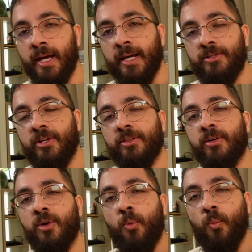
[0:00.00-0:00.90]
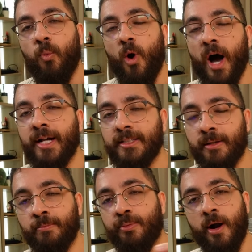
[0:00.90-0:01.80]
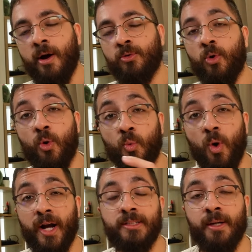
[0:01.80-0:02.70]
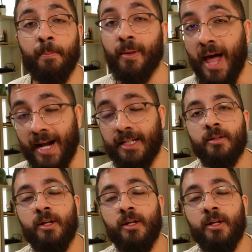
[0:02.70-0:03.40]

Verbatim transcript: He's either white and brown or white and black.